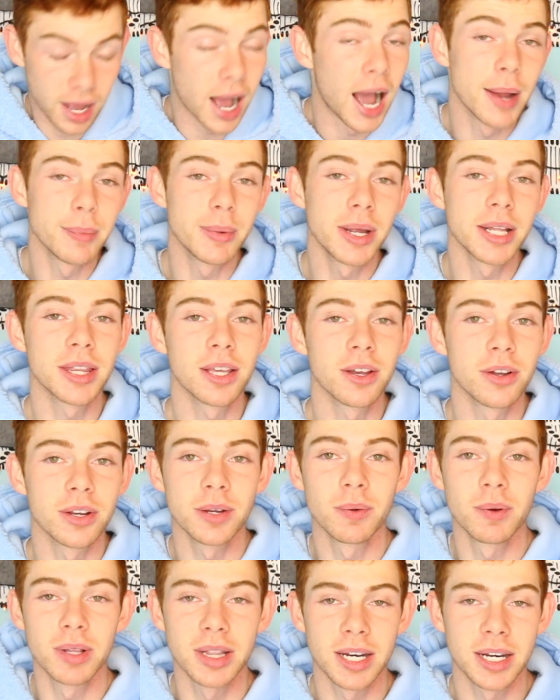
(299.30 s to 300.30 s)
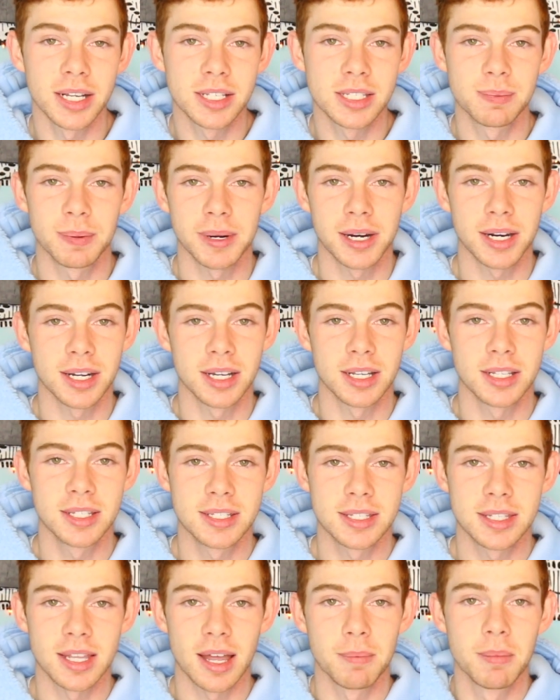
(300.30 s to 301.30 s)
I'm not the only one that
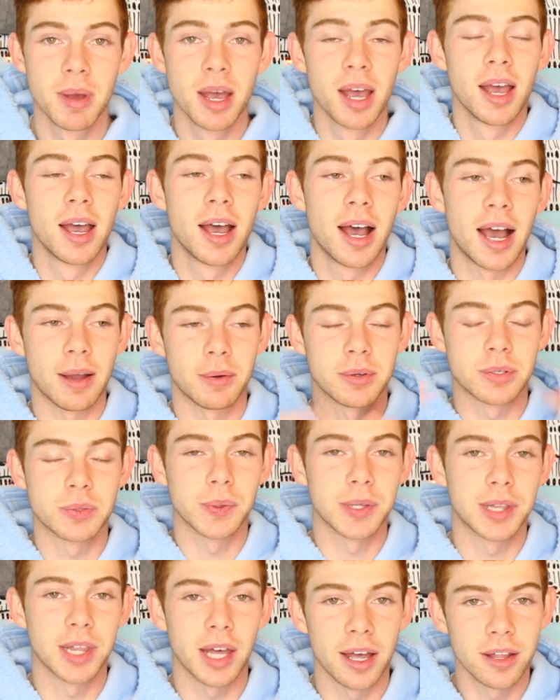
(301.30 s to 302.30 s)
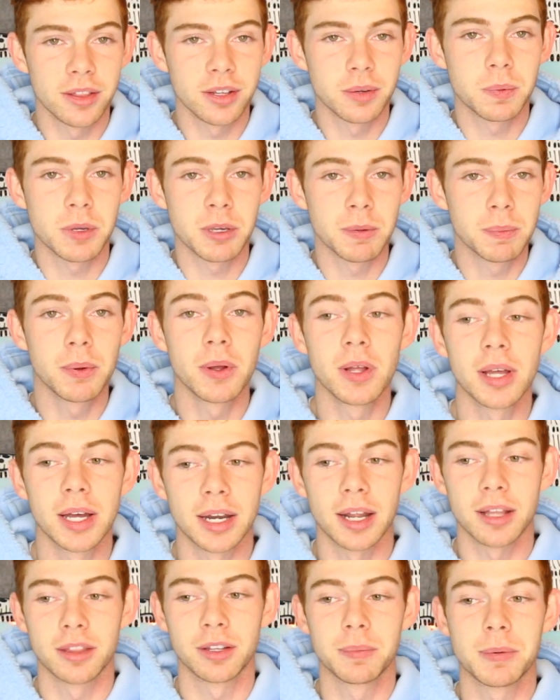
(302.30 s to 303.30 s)
experienced them. I was with other people,
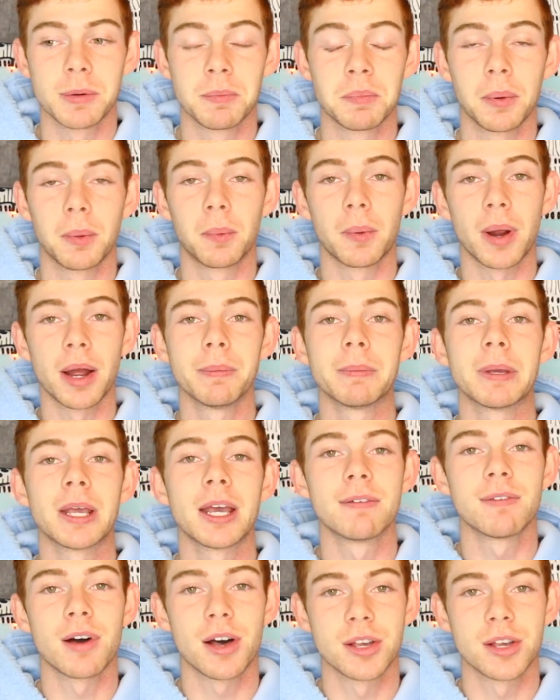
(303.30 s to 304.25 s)
and other people around me have